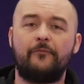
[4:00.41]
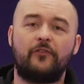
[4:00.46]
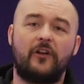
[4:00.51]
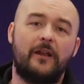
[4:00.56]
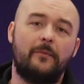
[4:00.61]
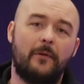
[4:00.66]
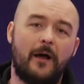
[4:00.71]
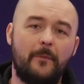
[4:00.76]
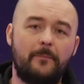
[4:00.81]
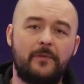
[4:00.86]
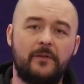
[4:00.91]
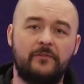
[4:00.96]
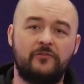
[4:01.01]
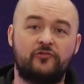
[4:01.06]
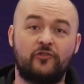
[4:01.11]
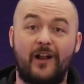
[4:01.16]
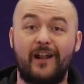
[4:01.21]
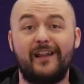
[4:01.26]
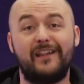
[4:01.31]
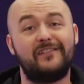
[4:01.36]
frame up and
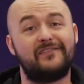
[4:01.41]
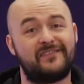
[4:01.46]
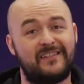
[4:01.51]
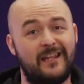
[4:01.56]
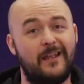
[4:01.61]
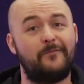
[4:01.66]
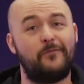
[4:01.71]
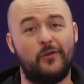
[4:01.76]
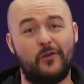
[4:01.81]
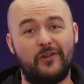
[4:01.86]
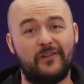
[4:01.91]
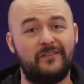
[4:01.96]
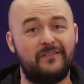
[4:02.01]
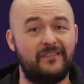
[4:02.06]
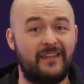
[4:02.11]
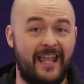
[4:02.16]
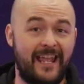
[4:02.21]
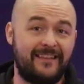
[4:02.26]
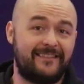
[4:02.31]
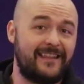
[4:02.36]
try to see if you
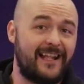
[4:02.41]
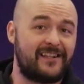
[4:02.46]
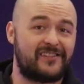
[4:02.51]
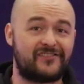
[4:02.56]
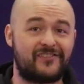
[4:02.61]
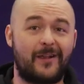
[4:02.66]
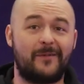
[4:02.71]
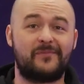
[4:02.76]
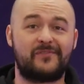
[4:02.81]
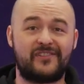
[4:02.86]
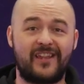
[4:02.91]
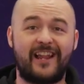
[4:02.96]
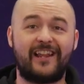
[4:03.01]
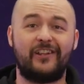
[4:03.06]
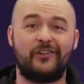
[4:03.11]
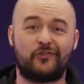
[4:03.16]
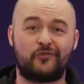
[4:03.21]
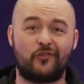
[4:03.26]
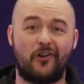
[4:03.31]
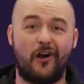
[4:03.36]
can hit that
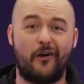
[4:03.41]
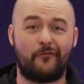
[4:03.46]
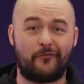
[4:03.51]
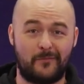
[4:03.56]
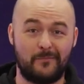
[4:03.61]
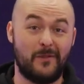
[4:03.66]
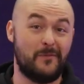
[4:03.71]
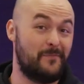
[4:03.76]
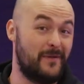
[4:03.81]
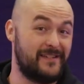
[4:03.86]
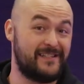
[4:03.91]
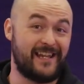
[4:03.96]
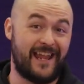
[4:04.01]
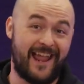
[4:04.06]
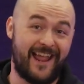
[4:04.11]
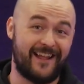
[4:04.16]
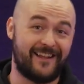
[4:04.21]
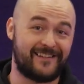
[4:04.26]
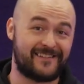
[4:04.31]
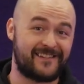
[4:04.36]
sub-second draw from the busy
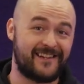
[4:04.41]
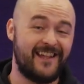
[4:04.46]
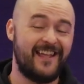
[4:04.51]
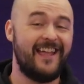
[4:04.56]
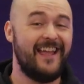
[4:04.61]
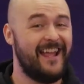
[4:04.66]
hands.